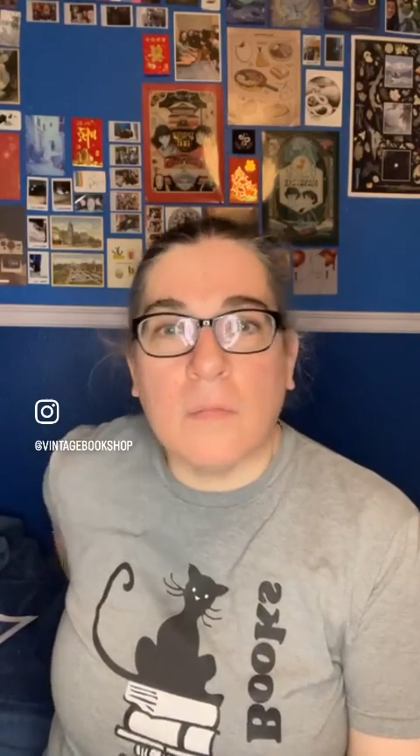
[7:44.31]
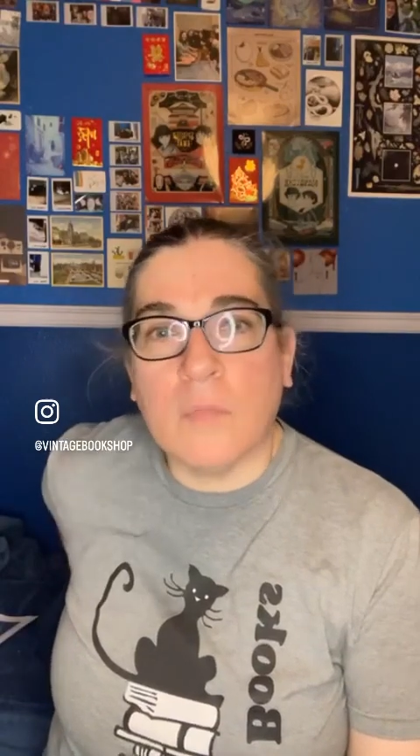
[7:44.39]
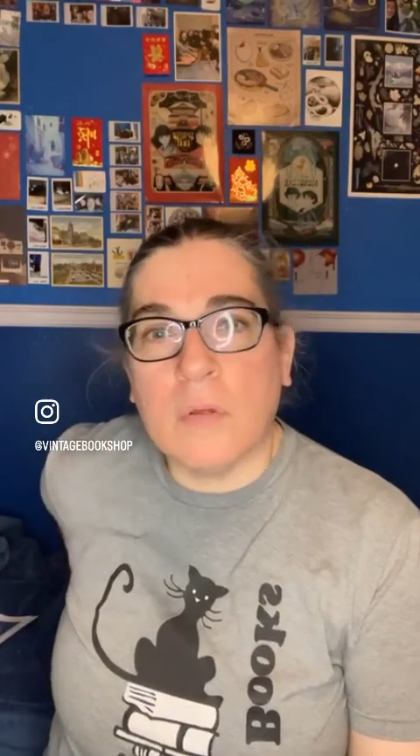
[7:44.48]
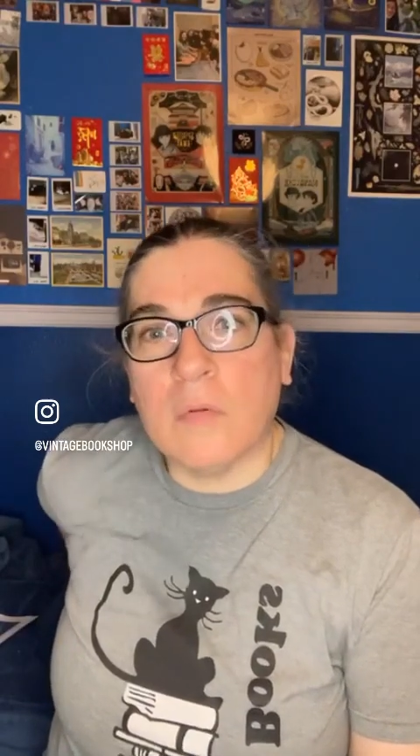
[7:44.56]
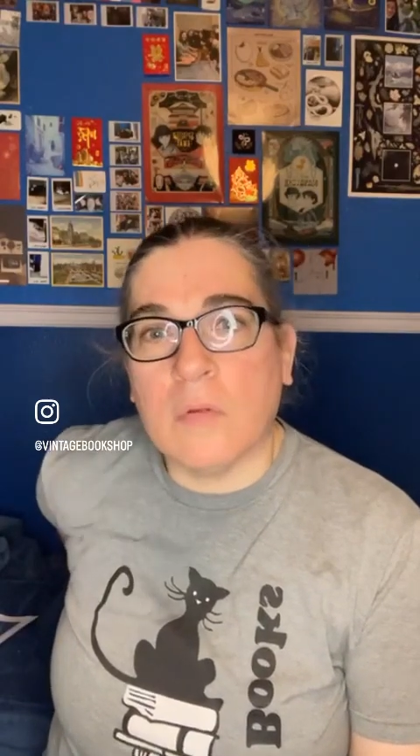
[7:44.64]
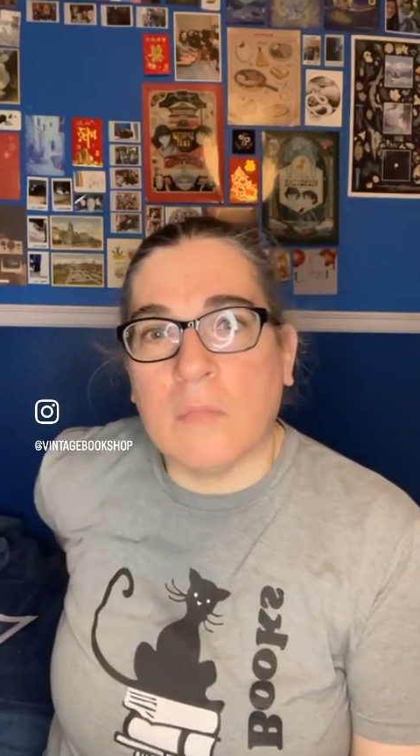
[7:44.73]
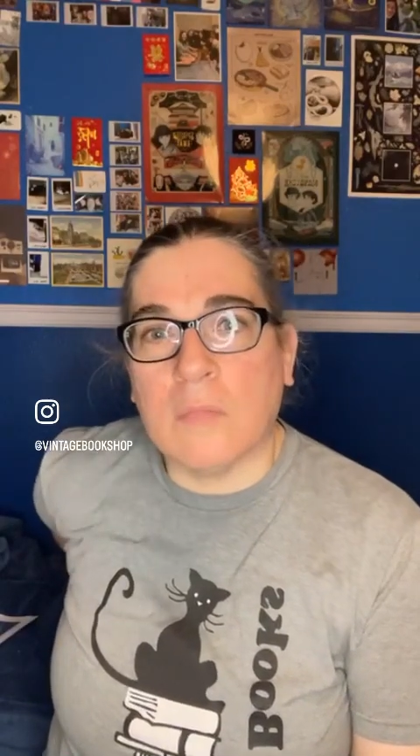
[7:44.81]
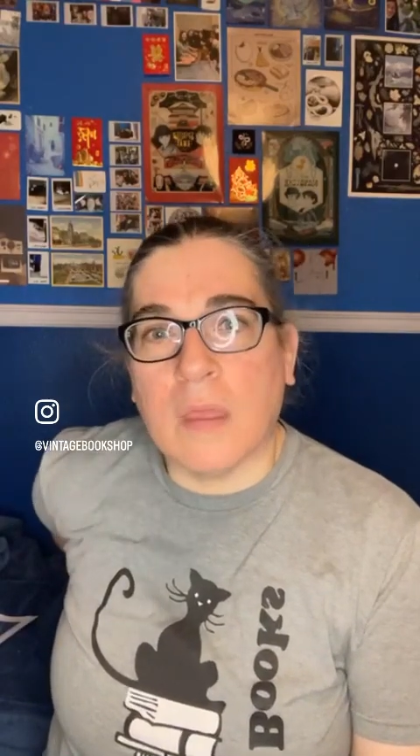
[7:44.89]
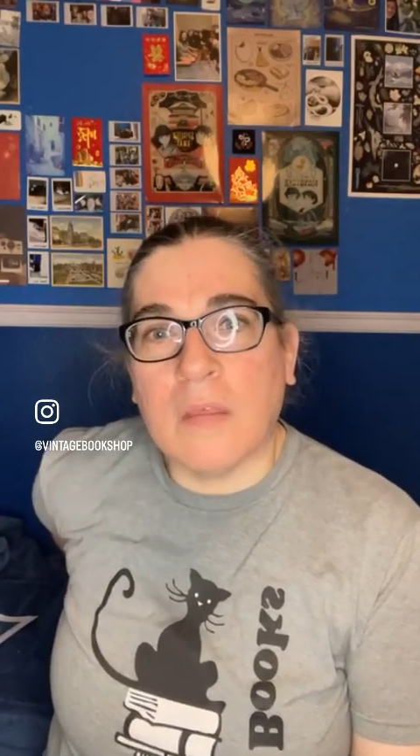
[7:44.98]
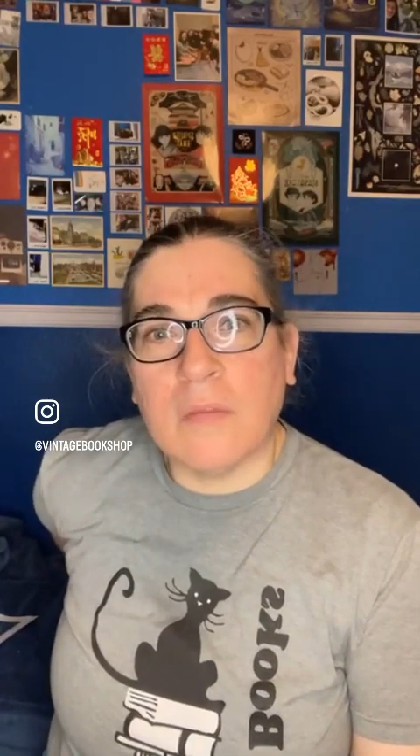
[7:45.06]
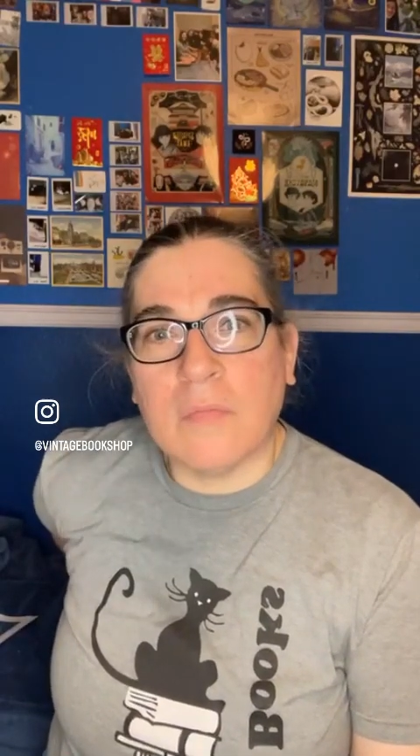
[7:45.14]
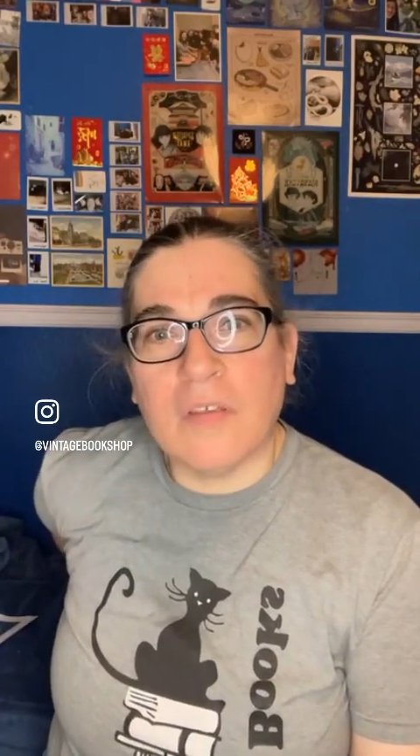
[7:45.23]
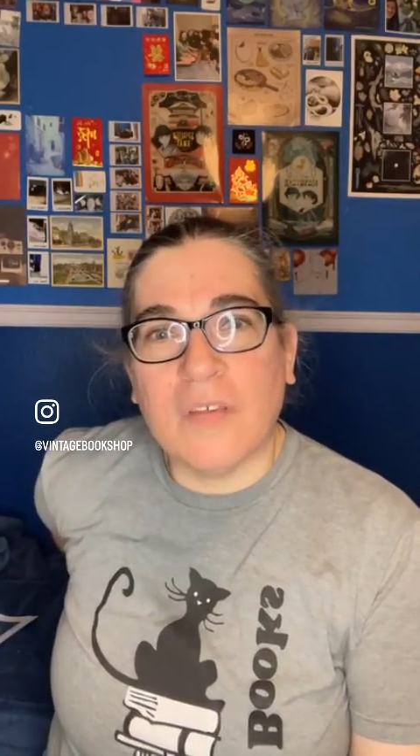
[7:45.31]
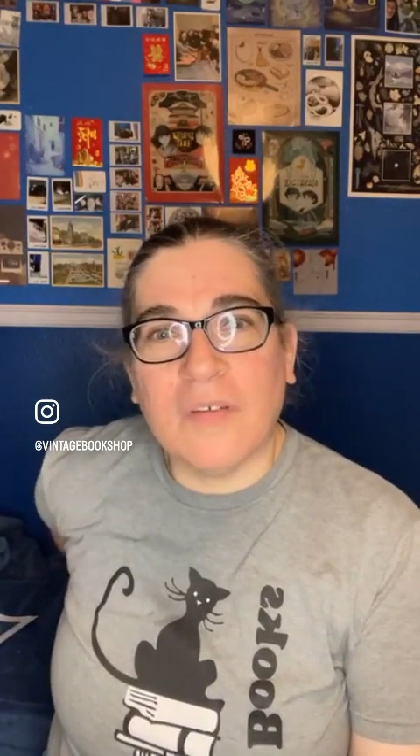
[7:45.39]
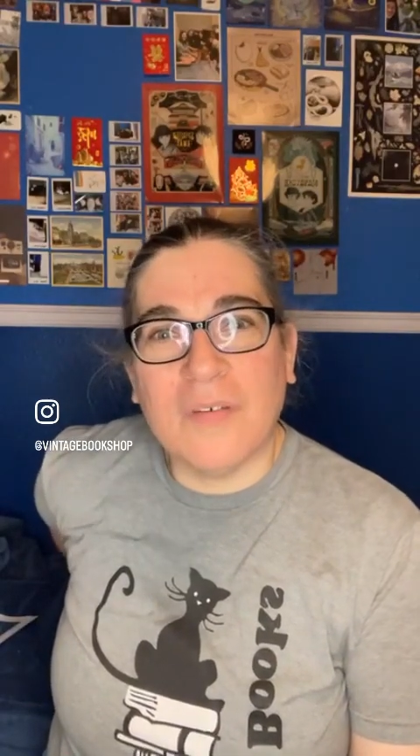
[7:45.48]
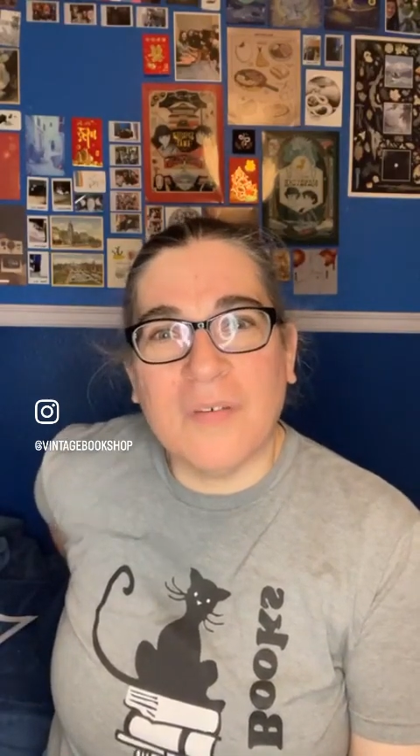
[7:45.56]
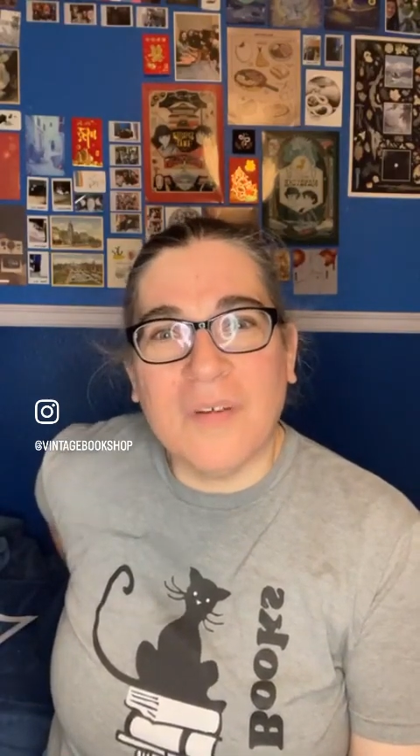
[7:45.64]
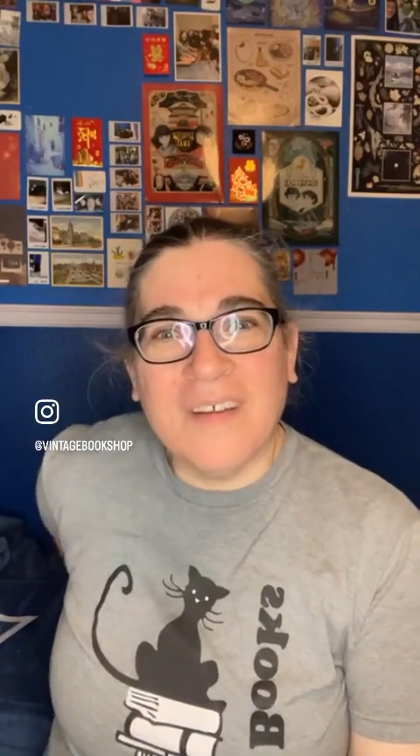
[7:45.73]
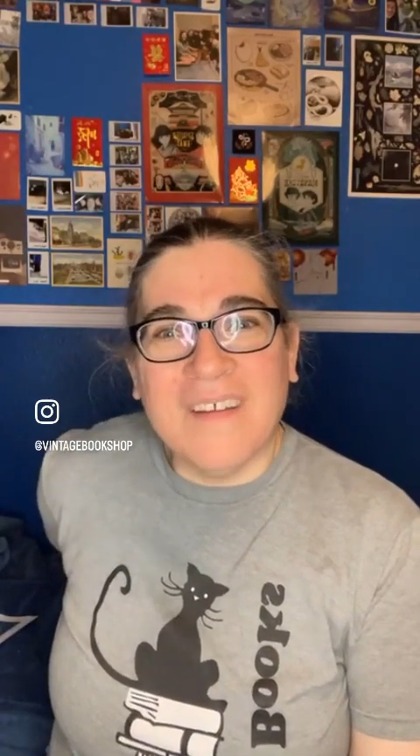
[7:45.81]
We will mail them to you.